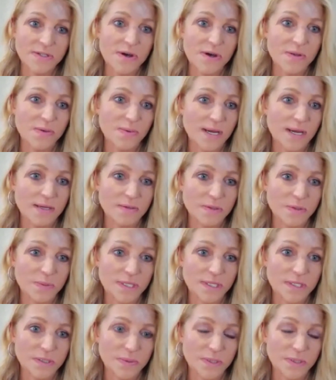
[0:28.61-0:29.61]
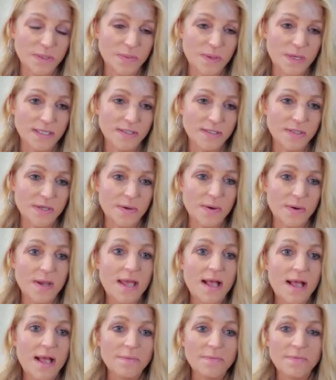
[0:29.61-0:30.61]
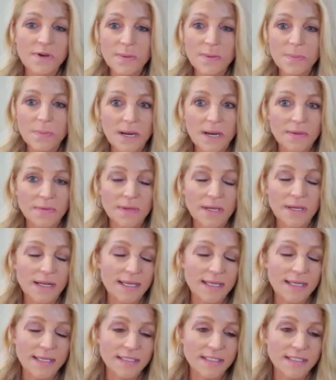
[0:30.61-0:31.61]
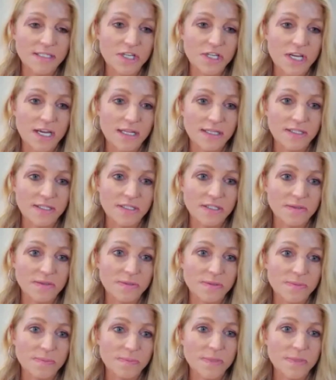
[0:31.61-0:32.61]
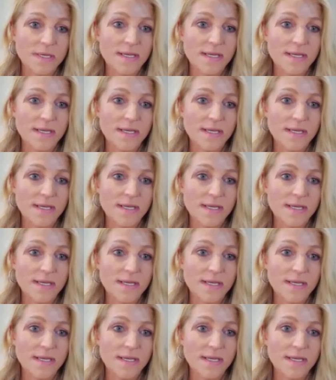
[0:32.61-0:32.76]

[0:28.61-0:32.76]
Colorado 2021. So I'm very proud that I get to challenge those,